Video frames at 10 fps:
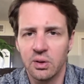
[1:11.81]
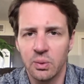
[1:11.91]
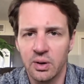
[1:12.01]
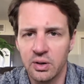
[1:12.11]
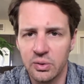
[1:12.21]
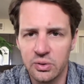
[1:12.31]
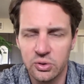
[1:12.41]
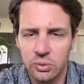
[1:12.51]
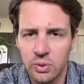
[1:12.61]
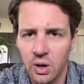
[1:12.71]
We're going to do a
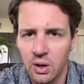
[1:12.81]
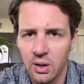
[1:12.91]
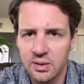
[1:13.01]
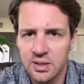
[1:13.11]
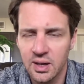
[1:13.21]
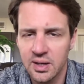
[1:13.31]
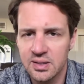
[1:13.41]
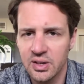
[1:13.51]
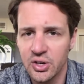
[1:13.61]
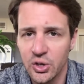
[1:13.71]
Zoom call on Sundays
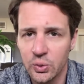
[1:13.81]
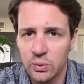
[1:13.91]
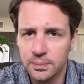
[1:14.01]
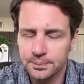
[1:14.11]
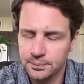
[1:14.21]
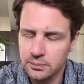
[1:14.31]
at noon.